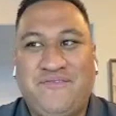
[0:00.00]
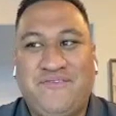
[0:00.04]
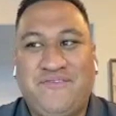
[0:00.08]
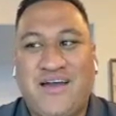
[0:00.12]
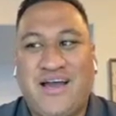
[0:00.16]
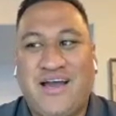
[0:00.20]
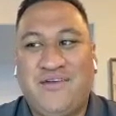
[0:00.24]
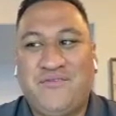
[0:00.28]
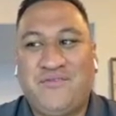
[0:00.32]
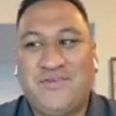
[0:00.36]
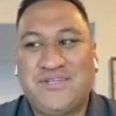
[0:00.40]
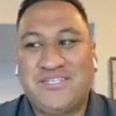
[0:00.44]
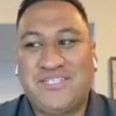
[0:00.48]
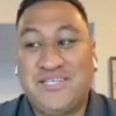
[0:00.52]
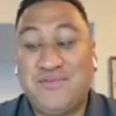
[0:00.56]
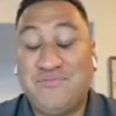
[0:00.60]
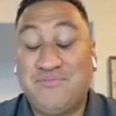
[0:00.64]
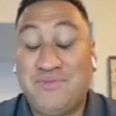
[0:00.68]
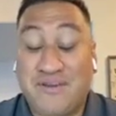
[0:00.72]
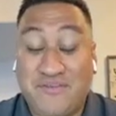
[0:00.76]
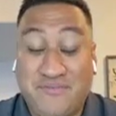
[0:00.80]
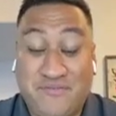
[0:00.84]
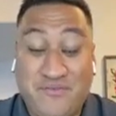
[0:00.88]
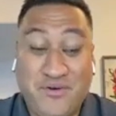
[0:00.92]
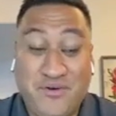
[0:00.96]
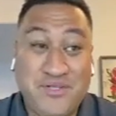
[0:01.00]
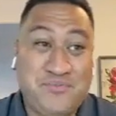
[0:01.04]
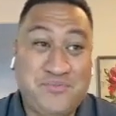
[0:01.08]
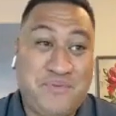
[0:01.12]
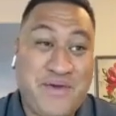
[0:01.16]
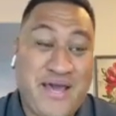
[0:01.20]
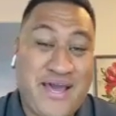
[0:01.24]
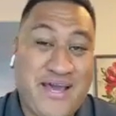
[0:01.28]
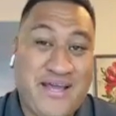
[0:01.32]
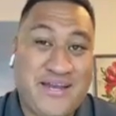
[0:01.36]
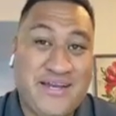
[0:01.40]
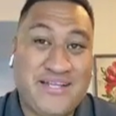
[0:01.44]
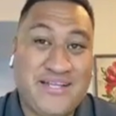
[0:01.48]
I received my first
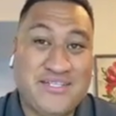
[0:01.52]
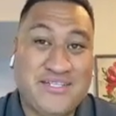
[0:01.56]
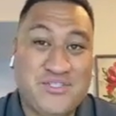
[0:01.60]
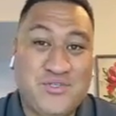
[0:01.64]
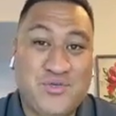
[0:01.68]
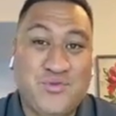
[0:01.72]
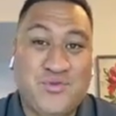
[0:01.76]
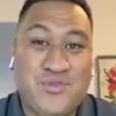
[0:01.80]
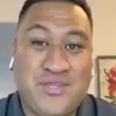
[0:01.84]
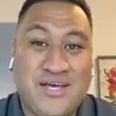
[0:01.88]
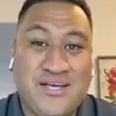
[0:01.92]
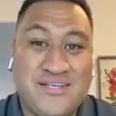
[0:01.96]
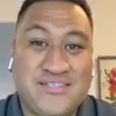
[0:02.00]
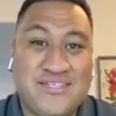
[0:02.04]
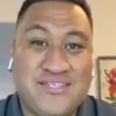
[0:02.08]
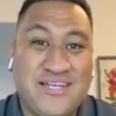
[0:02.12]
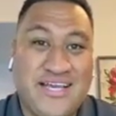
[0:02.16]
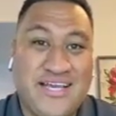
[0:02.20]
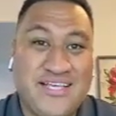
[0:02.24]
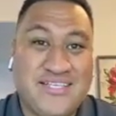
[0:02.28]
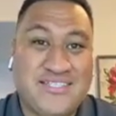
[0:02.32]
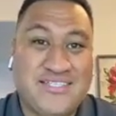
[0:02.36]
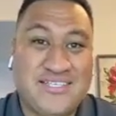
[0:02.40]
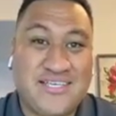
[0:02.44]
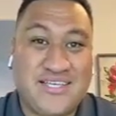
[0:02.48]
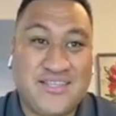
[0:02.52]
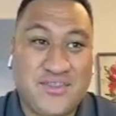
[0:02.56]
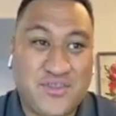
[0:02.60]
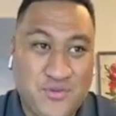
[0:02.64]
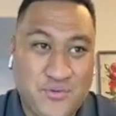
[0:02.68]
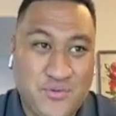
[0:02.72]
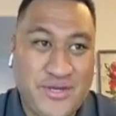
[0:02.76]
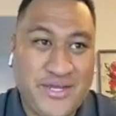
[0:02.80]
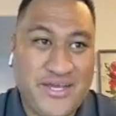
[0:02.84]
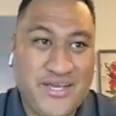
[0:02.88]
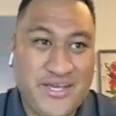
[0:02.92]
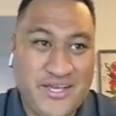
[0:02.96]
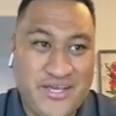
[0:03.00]
patent in 2018,
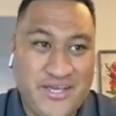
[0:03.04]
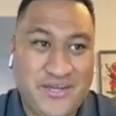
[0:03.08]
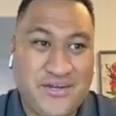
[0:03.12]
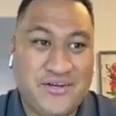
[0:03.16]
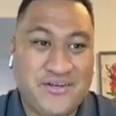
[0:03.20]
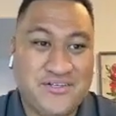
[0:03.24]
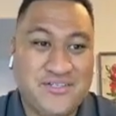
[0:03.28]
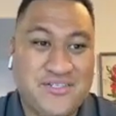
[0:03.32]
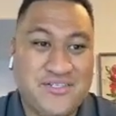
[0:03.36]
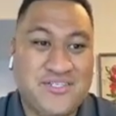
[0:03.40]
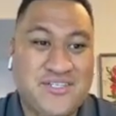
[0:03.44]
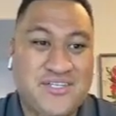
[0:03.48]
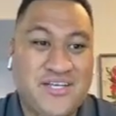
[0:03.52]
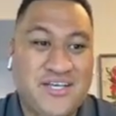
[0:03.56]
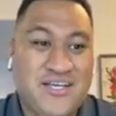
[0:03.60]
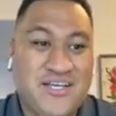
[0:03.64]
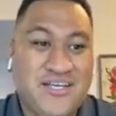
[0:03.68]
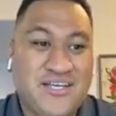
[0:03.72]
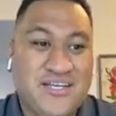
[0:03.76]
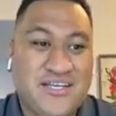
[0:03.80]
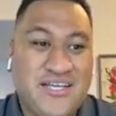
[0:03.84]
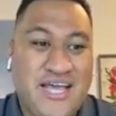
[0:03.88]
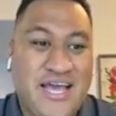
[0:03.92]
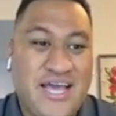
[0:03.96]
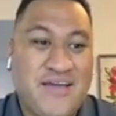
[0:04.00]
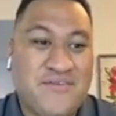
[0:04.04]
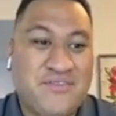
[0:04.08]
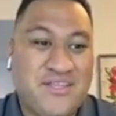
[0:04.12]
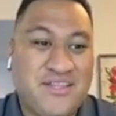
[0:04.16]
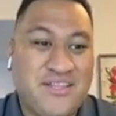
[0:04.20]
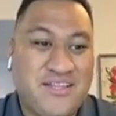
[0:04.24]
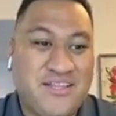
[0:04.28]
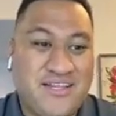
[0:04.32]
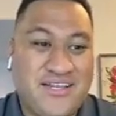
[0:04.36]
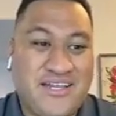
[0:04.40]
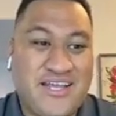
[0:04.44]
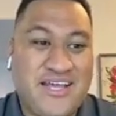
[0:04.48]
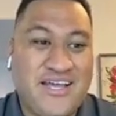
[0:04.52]
3 years after
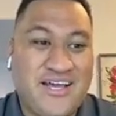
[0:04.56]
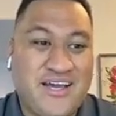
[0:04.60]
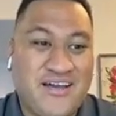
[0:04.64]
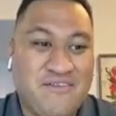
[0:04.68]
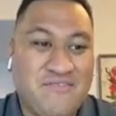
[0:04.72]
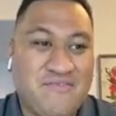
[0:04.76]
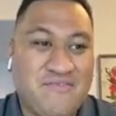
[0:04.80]
the day I